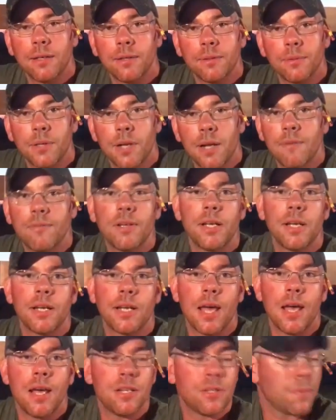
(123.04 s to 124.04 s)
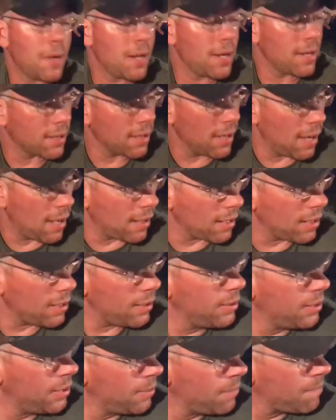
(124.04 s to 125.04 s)
or whatever you guys want to call it,
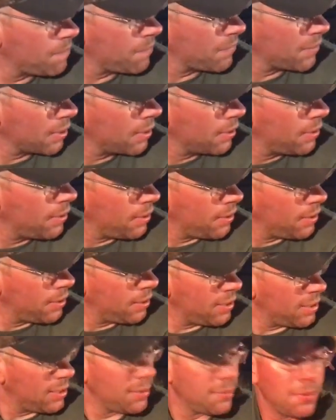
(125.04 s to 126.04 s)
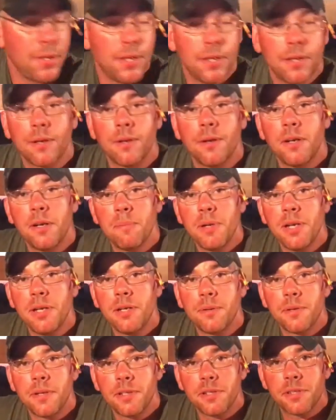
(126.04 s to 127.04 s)
we are going to be
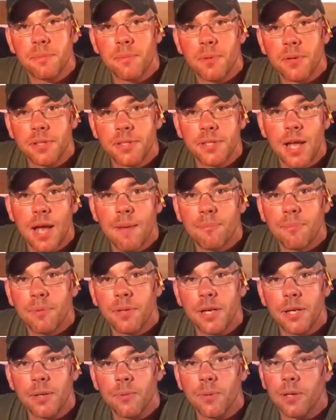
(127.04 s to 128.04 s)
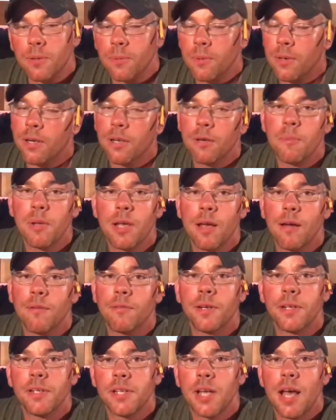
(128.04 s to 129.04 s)
doing some more top plate work. We're going to be
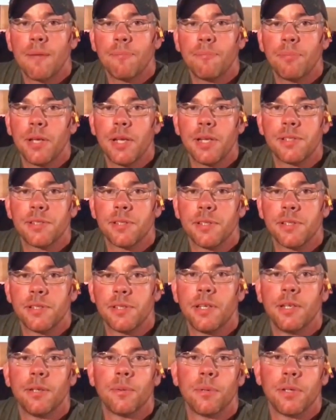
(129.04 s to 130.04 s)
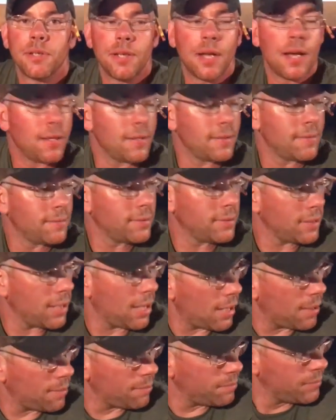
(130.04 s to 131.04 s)
covering top plates until we're done.
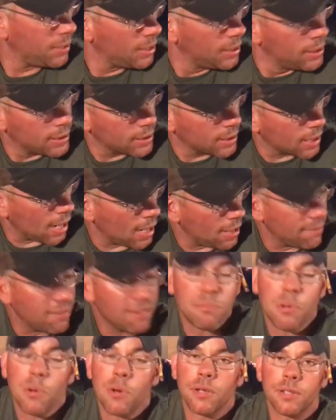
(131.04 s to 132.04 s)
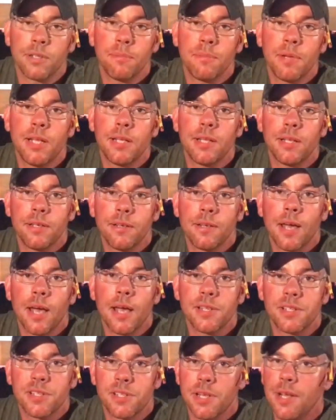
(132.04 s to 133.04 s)
Um, kind of important to me that you
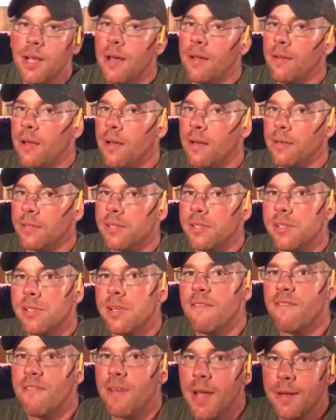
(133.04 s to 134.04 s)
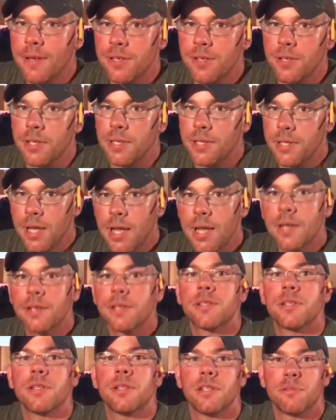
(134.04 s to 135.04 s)
guys see how long this stuff actually
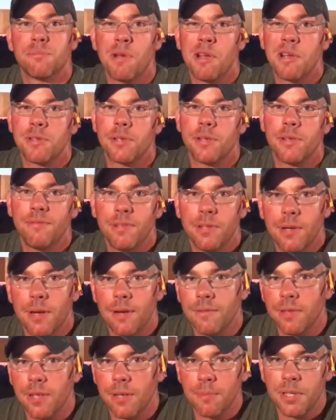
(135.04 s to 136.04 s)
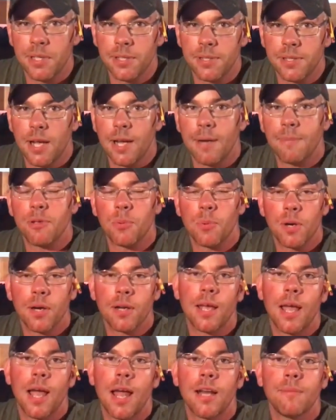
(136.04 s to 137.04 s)
takes, especially if you have limited time to
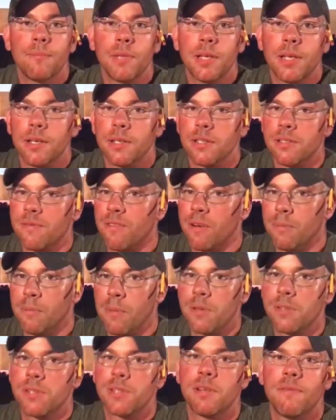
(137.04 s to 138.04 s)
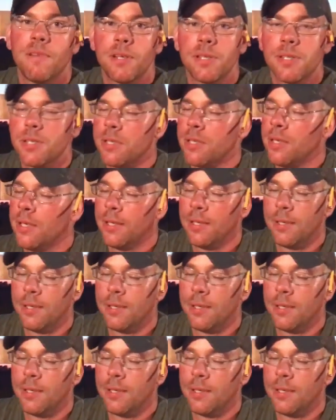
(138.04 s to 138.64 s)
work on it, because for most of us